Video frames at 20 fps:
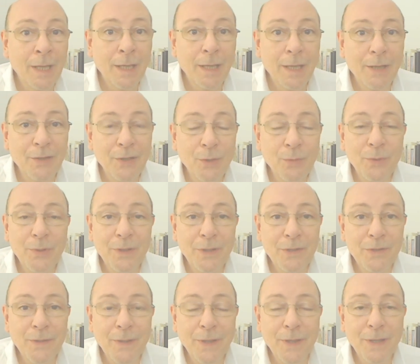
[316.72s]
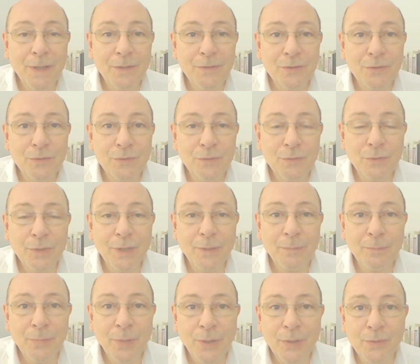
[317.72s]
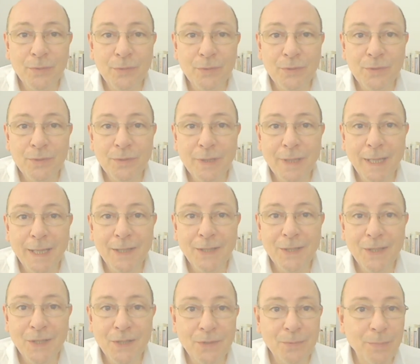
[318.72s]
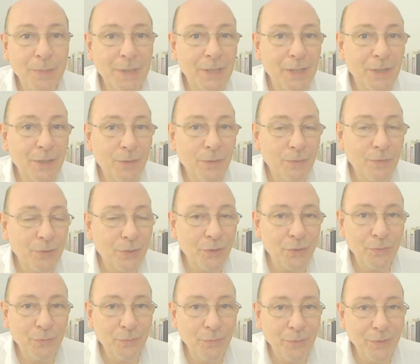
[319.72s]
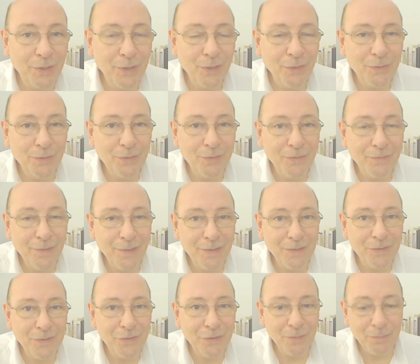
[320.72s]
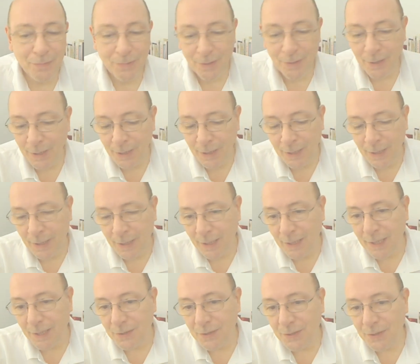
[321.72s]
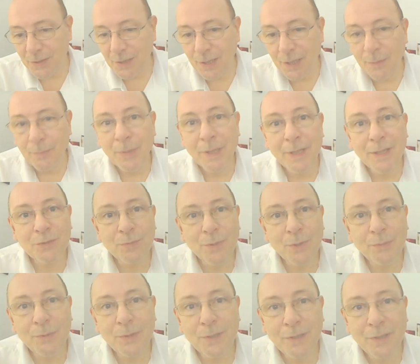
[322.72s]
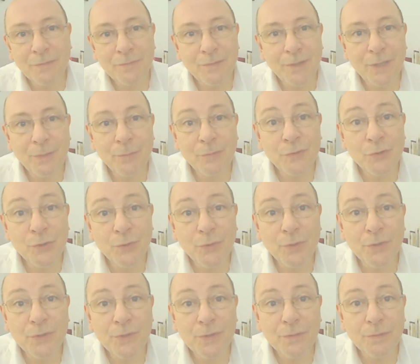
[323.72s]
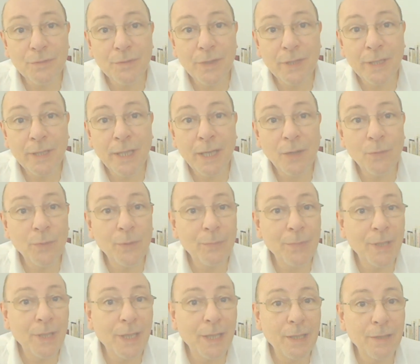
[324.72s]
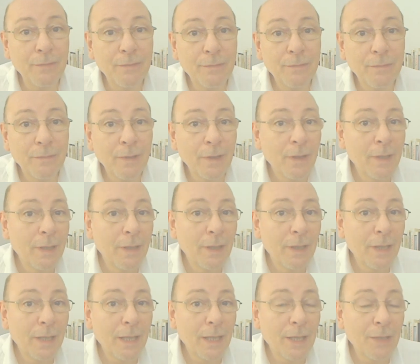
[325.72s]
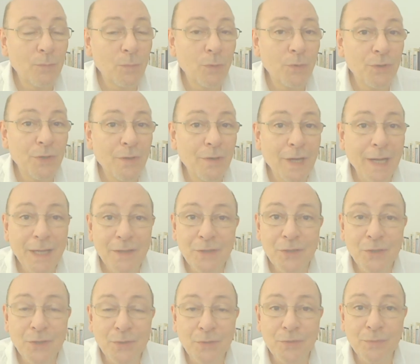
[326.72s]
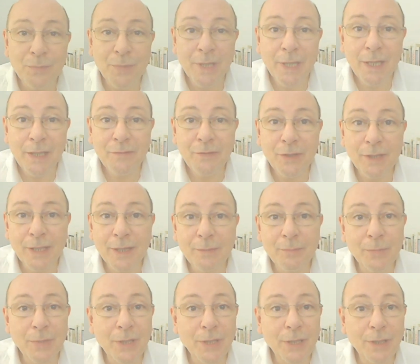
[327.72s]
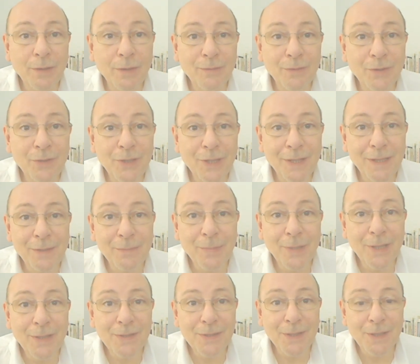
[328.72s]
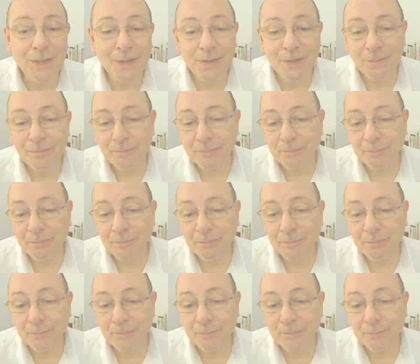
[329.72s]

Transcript: And no one is there to impose a discipline on you when you go to the fellowship. It's a place where we learn freedom of choice in how we behave and what our attitudes and behaviour can be on a daily basis.